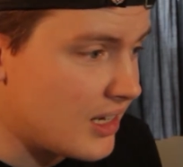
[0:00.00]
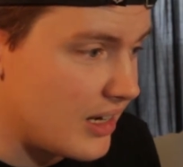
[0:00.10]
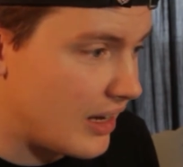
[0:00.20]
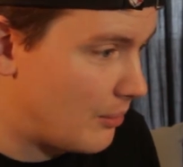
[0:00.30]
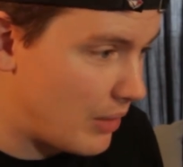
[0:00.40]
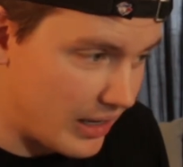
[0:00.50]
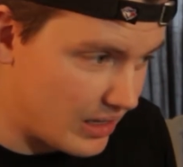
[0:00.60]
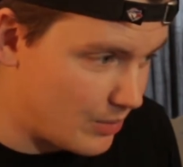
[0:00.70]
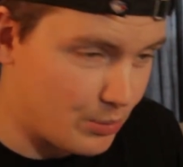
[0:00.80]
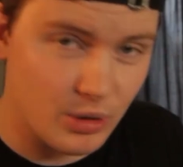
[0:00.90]
Mine
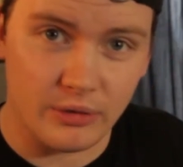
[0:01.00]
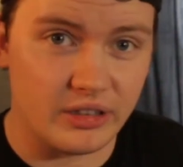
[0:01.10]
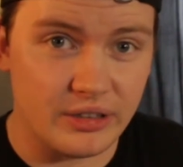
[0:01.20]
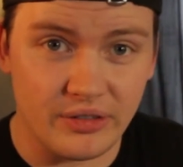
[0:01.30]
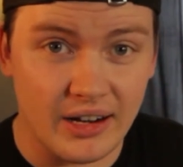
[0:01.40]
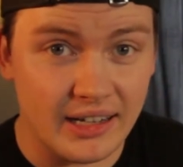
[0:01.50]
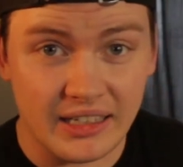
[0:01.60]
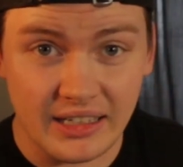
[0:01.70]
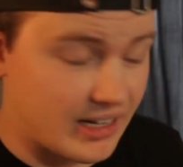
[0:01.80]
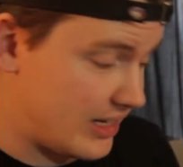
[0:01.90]
came out perfectly fine,
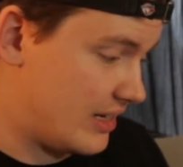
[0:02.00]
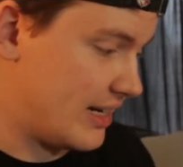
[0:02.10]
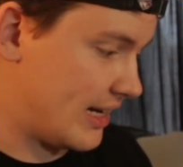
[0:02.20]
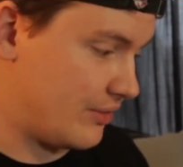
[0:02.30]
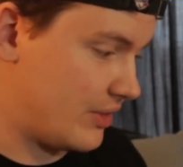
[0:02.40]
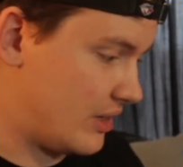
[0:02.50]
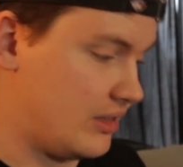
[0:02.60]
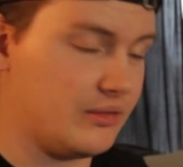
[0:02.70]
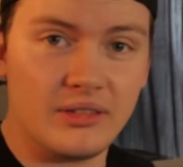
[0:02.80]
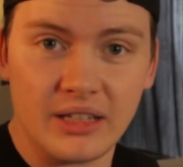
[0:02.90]
and I didn't have
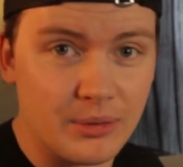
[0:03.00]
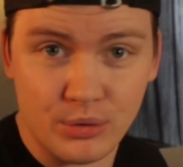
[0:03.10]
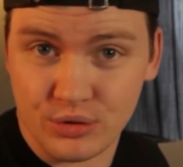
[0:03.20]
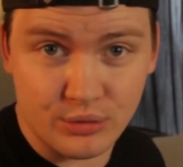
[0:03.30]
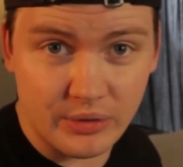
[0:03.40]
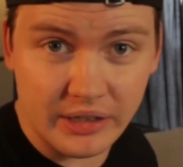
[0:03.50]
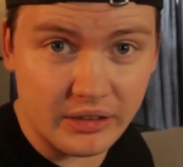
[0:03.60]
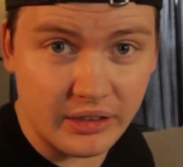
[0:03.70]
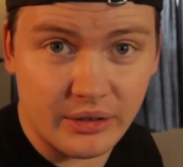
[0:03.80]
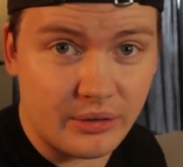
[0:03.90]
any temperature
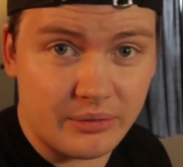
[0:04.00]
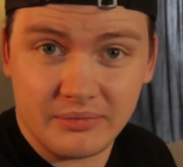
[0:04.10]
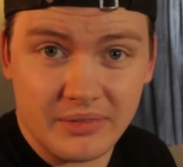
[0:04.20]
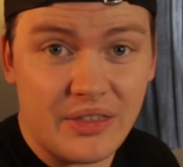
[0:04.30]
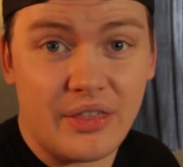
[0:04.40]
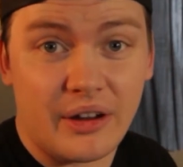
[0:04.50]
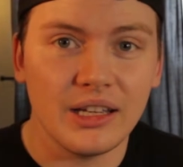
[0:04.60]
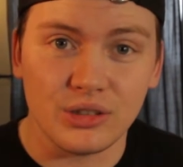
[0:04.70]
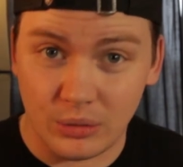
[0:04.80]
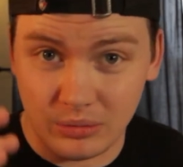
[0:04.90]
regulator in there.
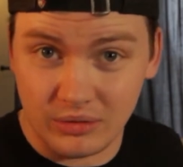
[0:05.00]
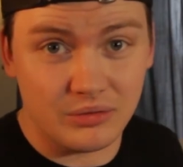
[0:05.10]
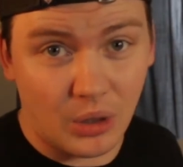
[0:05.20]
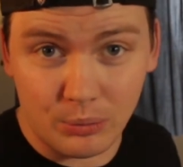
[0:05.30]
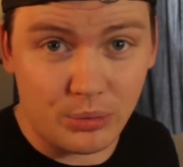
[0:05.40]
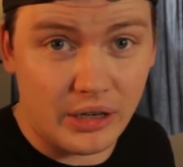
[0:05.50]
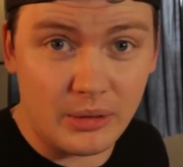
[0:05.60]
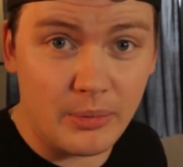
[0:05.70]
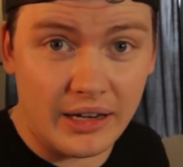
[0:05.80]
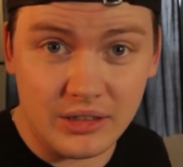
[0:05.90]
So don't break
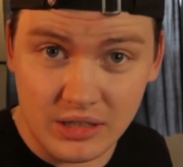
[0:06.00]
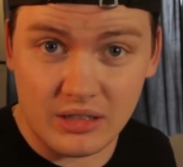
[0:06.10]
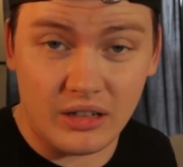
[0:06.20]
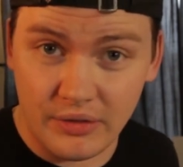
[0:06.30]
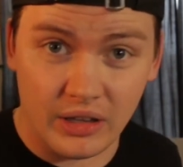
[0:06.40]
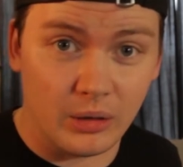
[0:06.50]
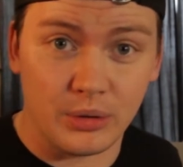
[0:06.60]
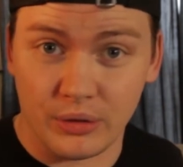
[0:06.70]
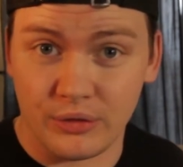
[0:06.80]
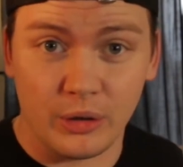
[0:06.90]
the bank just to develop
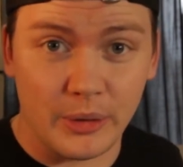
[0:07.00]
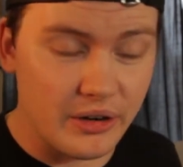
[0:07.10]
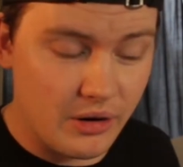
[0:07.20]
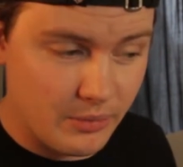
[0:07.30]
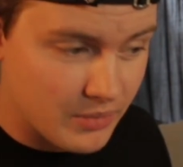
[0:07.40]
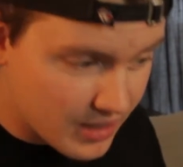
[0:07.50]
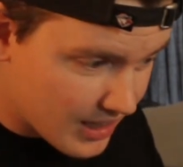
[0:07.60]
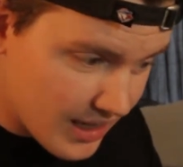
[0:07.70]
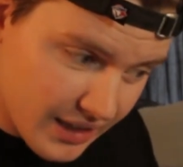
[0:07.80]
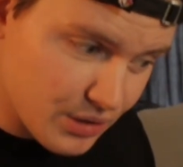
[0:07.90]
your film at home.
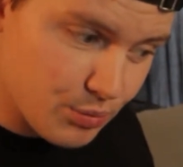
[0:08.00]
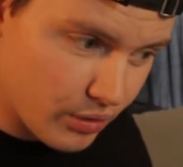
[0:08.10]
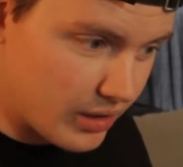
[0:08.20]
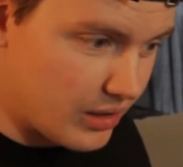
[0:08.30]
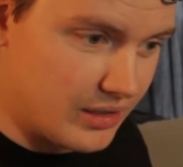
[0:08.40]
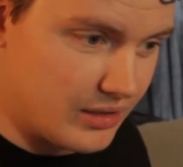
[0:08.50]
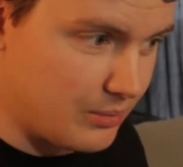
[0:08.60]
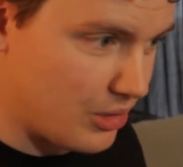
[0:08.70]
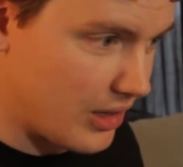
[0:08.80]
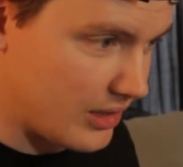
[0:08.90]
It's a pretty easy
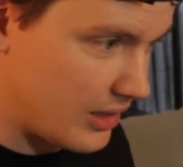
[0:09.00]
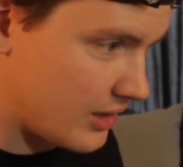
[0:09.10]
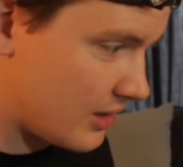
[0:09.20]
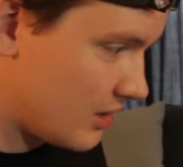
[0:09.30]
process.